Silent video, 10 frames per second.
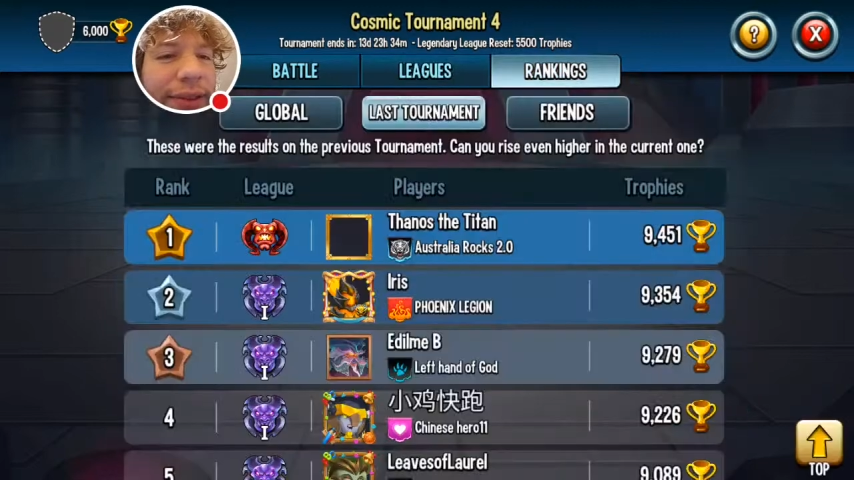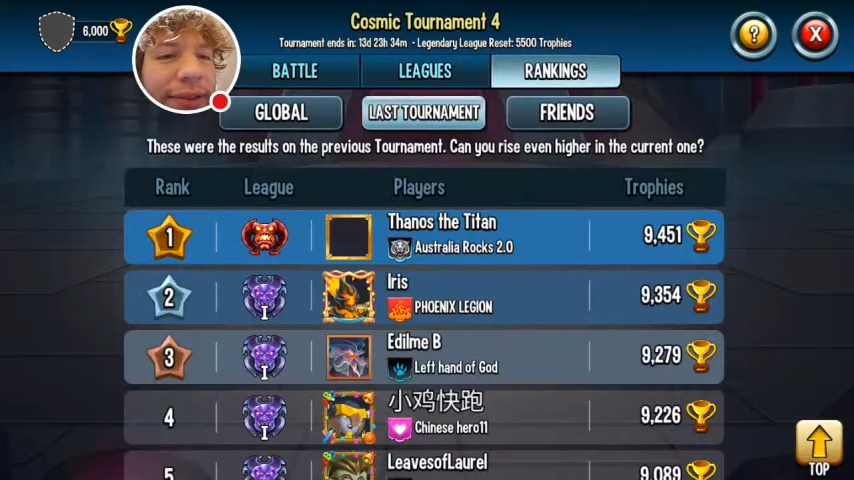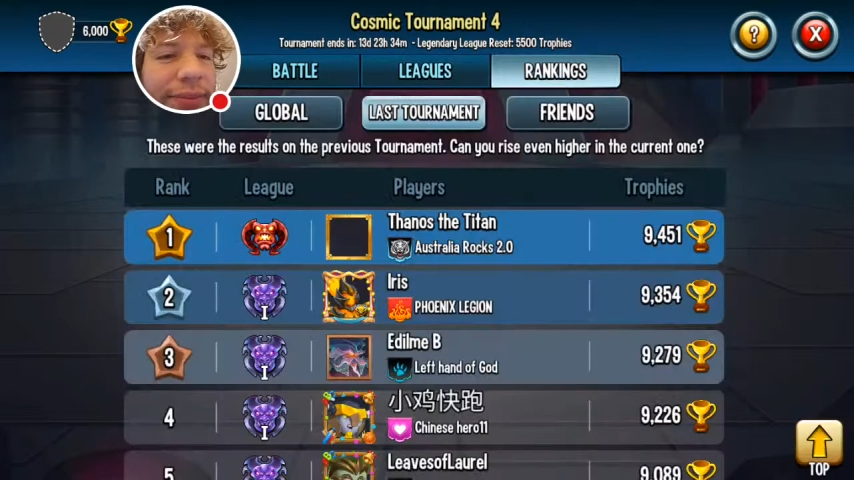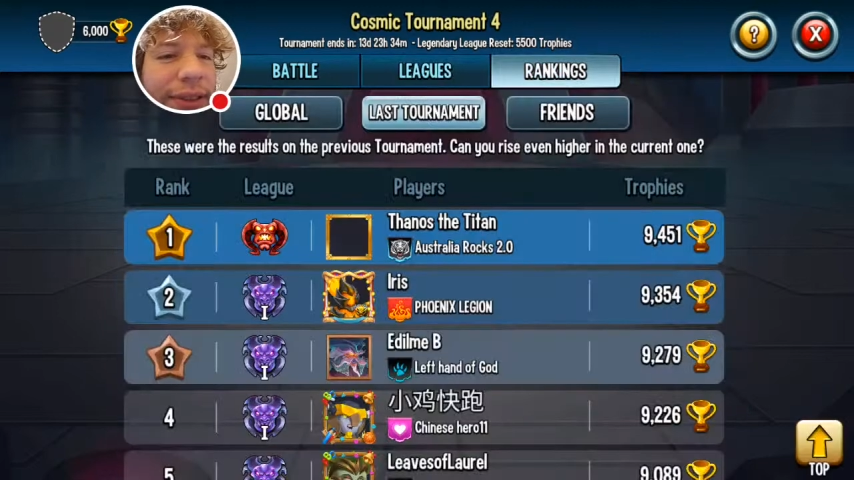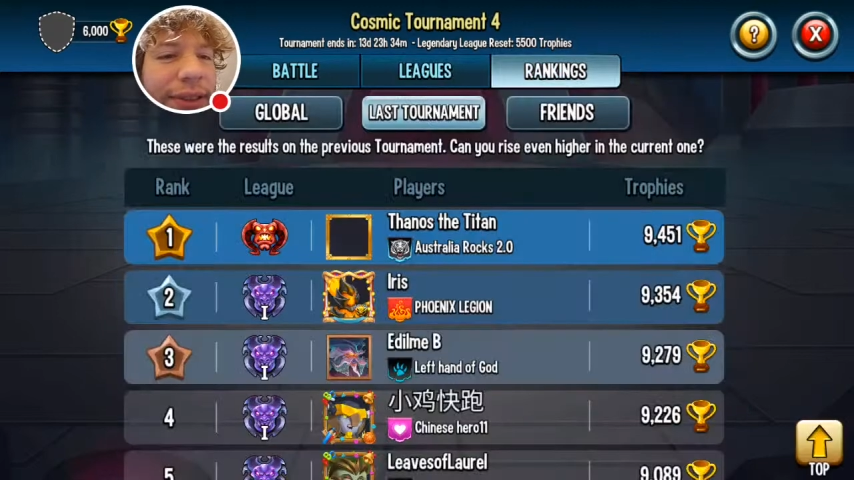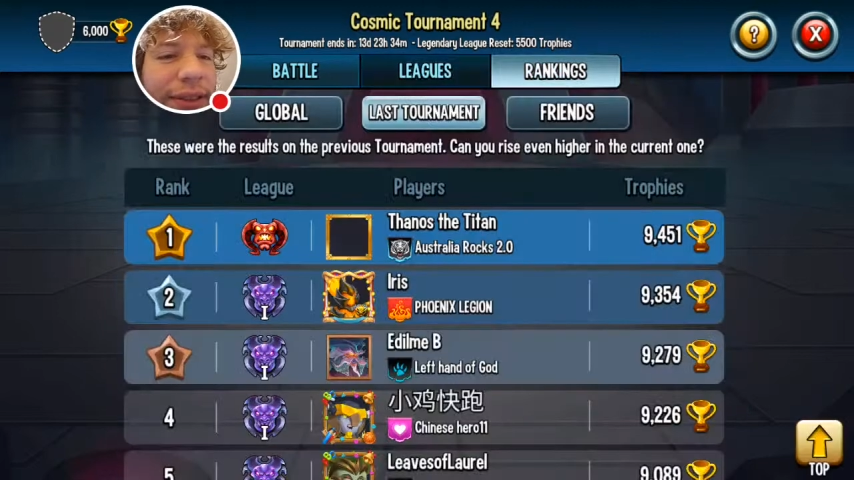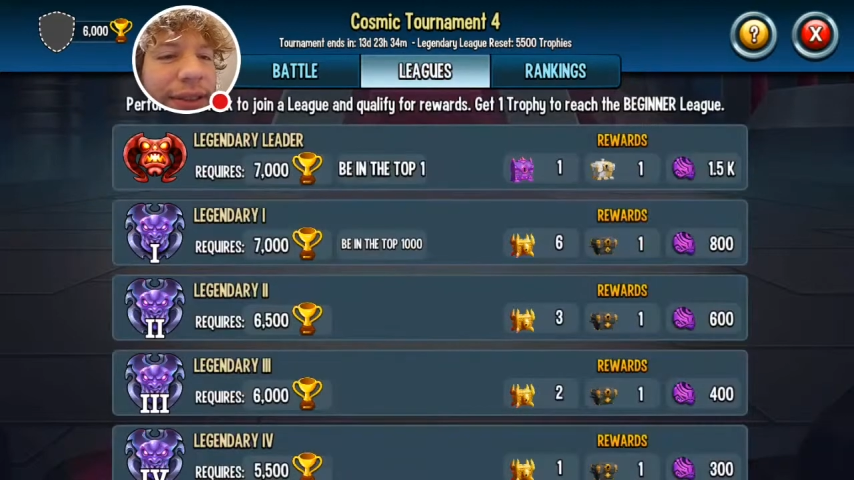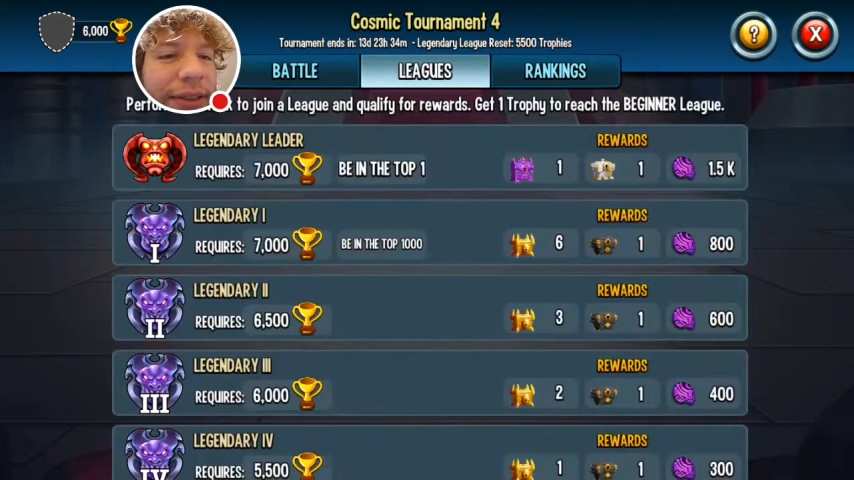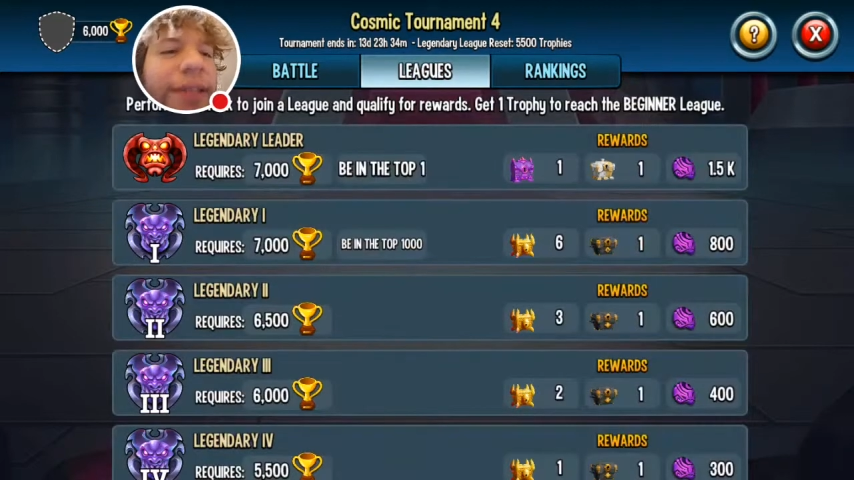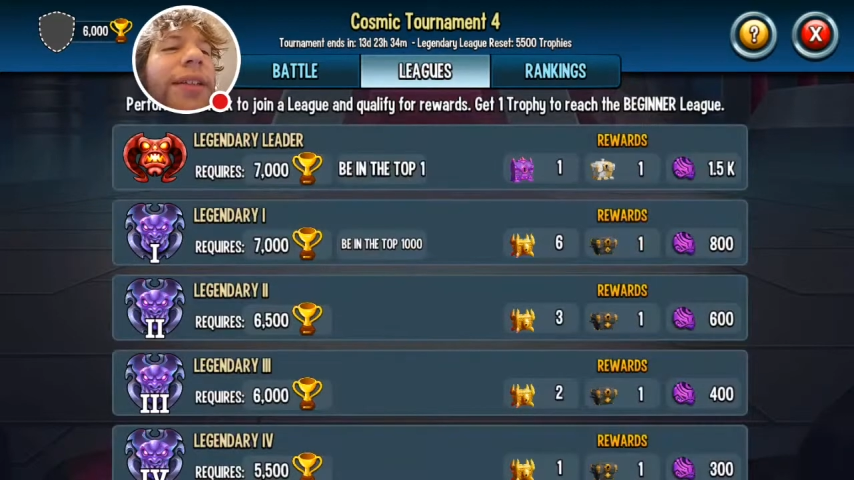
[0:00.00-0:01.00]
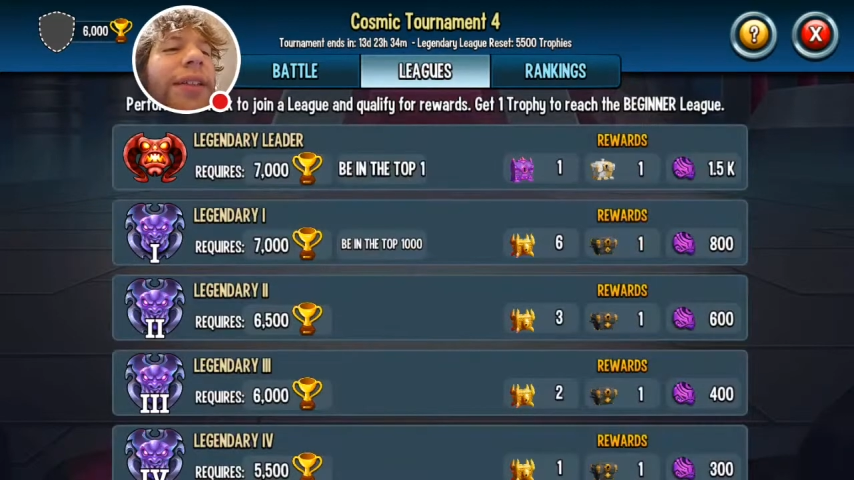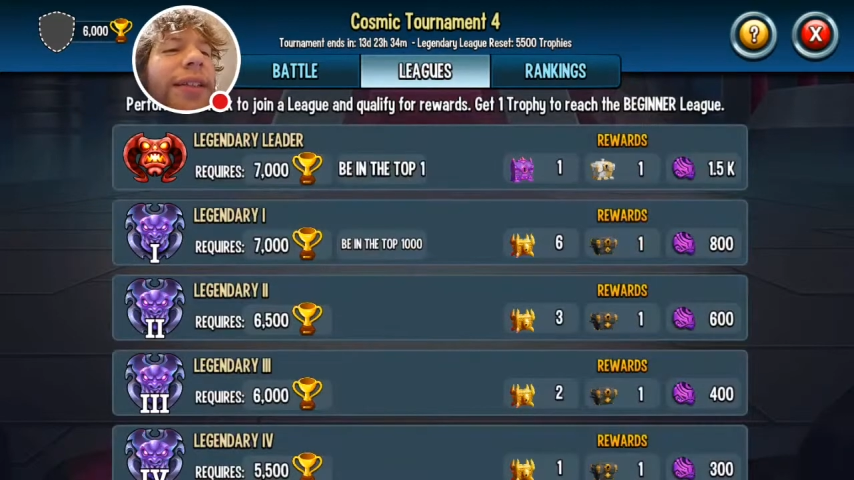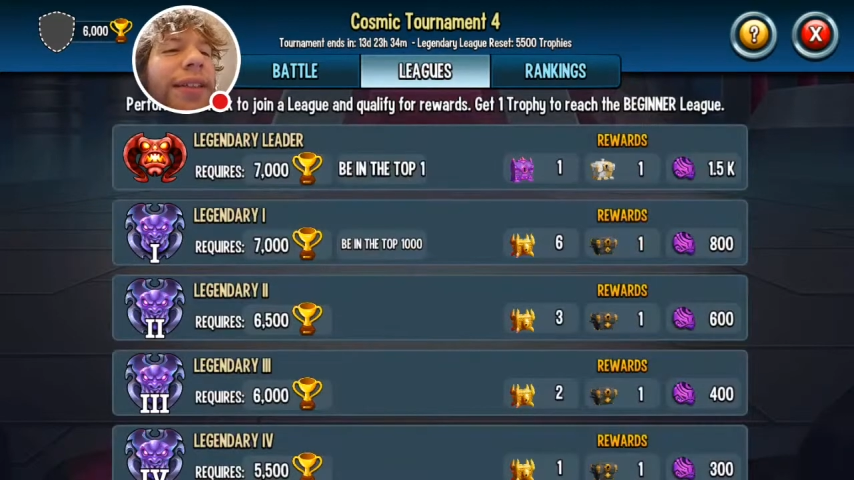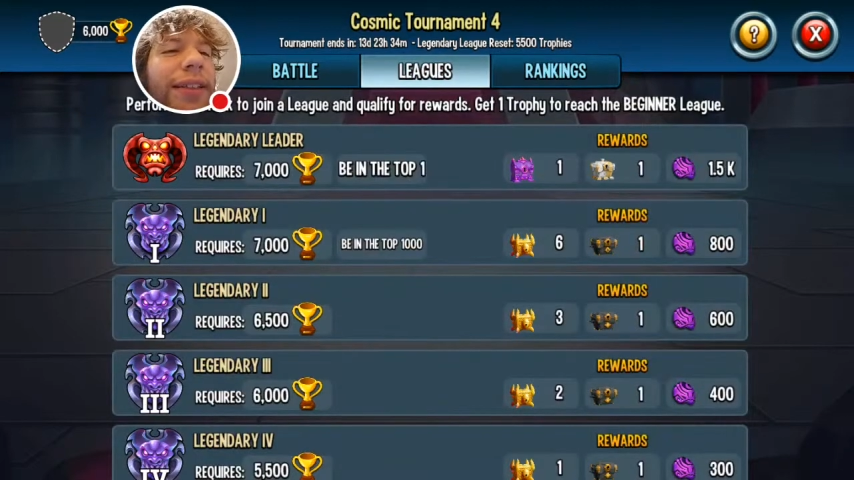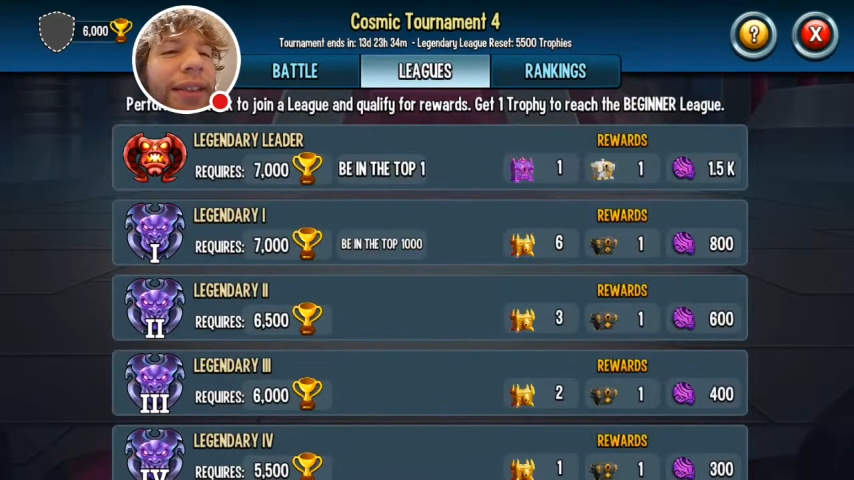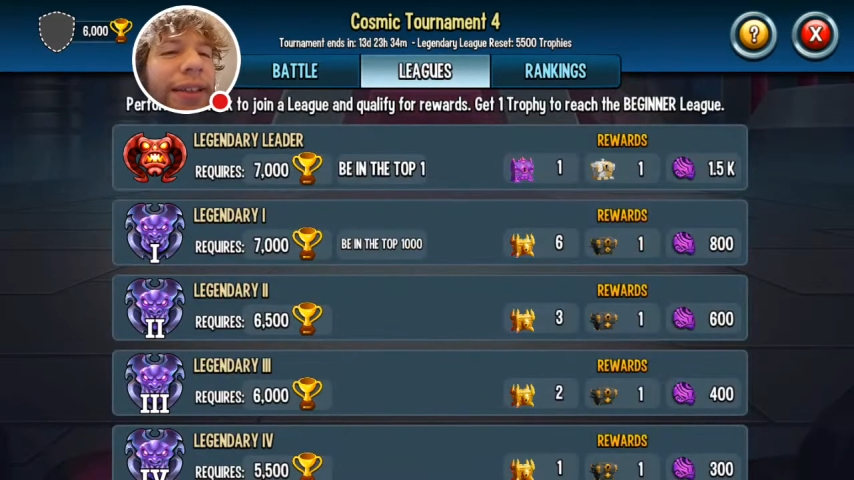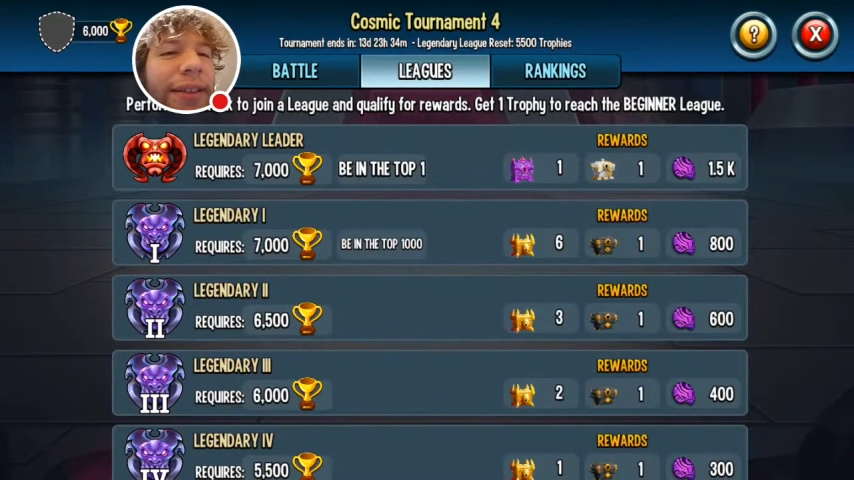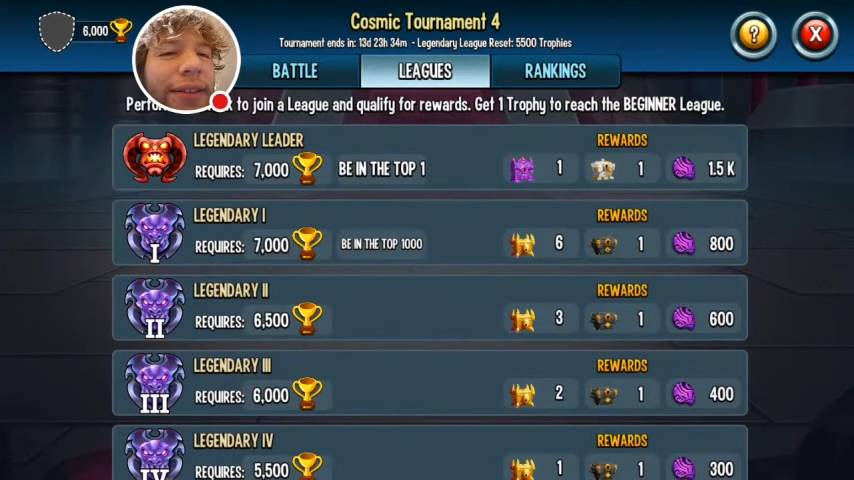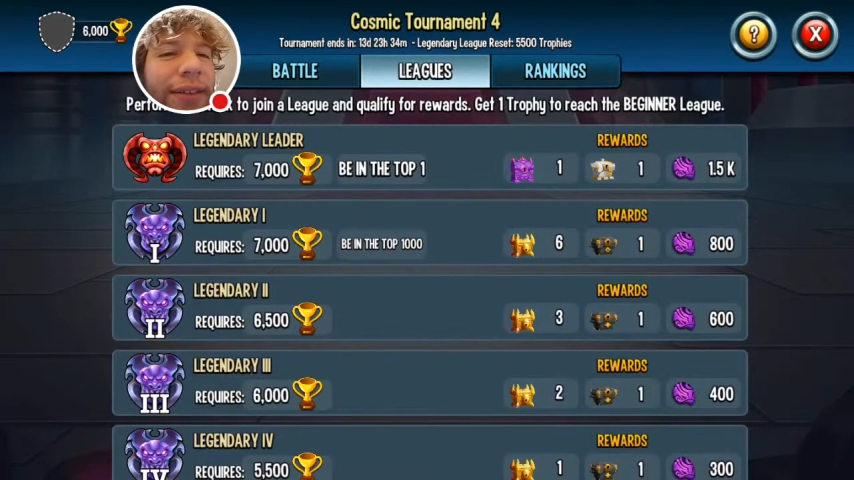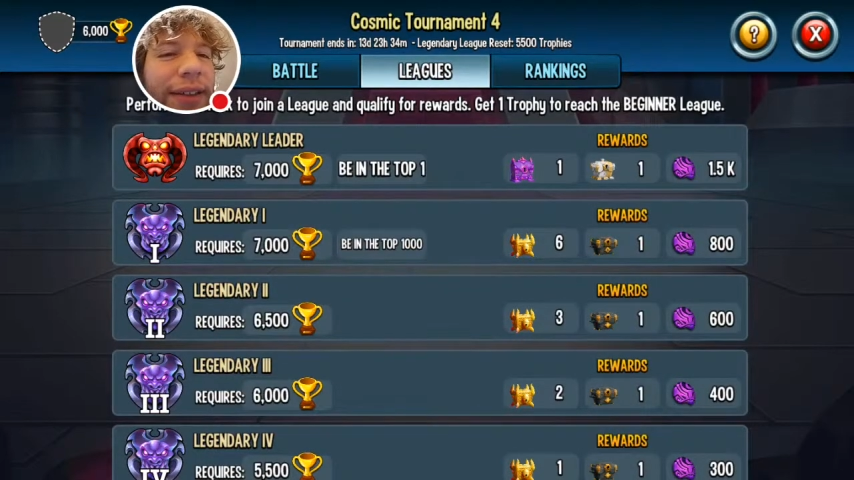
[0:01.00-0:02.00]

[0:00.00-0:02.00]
a big deal. You could say